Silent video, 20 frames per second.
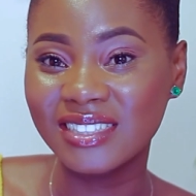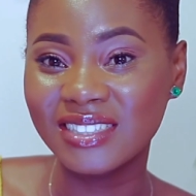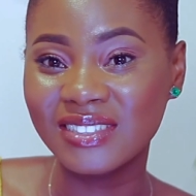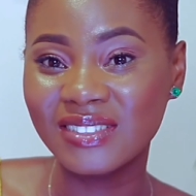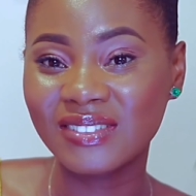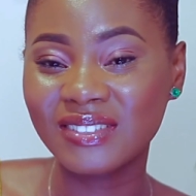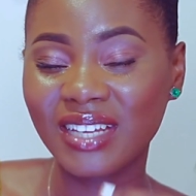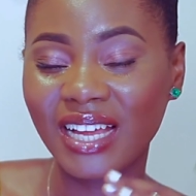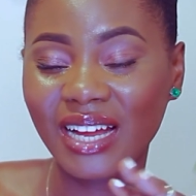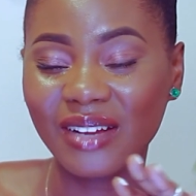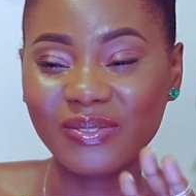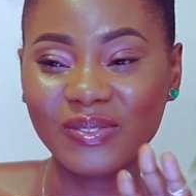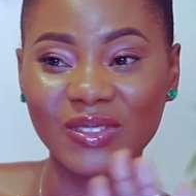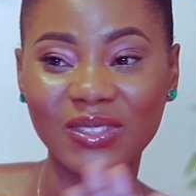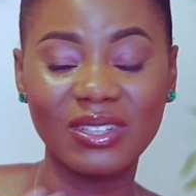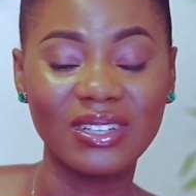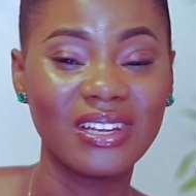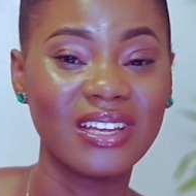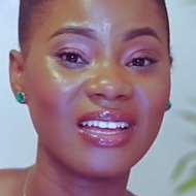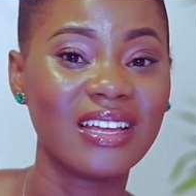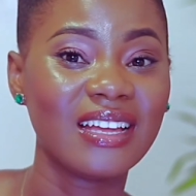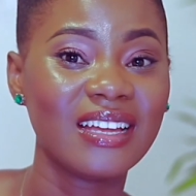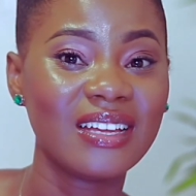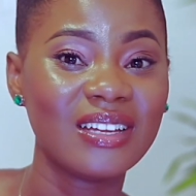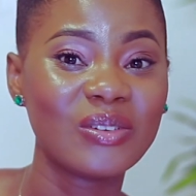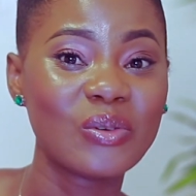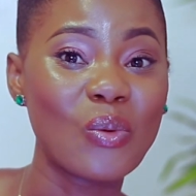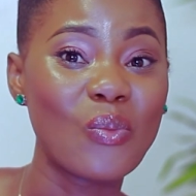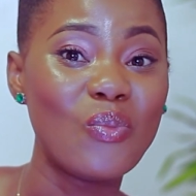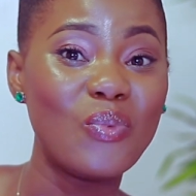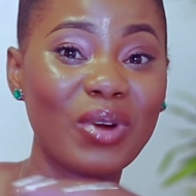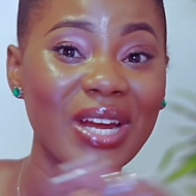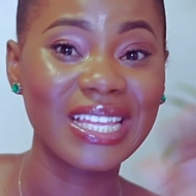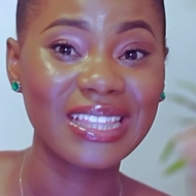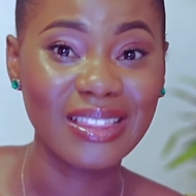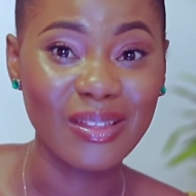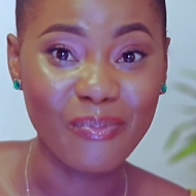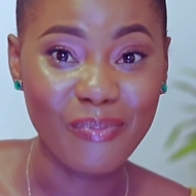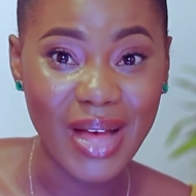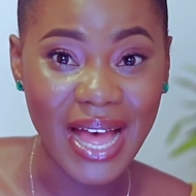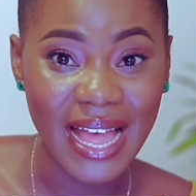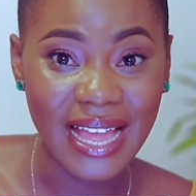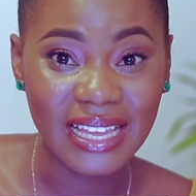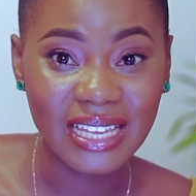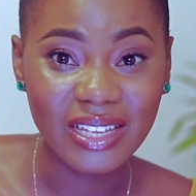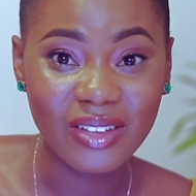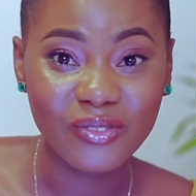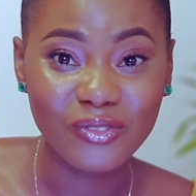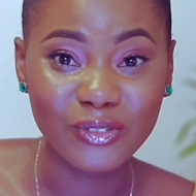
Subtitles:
You don't have to break the bank